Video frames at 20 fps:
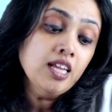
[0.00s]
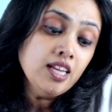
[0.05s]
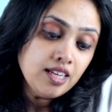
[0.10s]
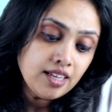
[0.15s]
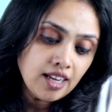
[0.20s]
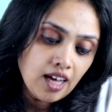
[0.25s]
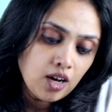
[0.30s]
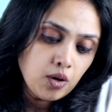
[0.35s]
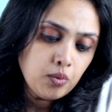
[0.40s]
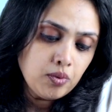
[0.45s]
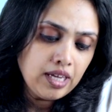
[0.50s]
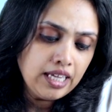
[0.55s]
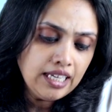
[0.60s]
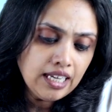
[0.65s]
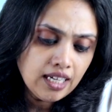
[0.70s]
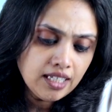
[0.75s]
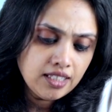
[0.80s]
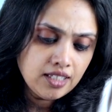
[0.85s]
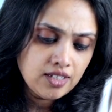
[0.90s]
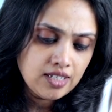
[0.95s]
Now,
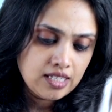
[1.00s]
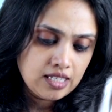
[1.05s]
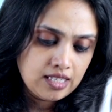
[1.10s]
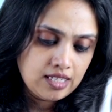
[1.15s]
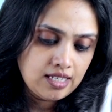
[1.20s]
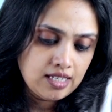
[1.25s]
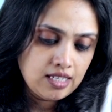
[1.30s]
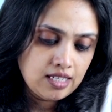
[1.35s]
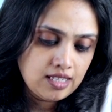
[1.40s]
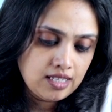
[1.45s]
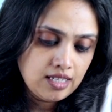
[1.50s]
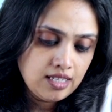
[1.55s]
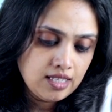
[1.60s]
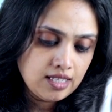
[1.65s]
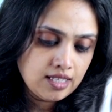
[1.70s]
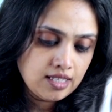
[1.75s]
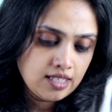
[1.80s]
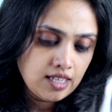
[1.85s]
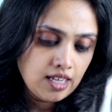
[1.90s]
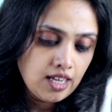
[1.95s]
another instance
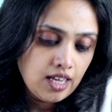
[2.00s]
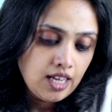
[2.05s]
is,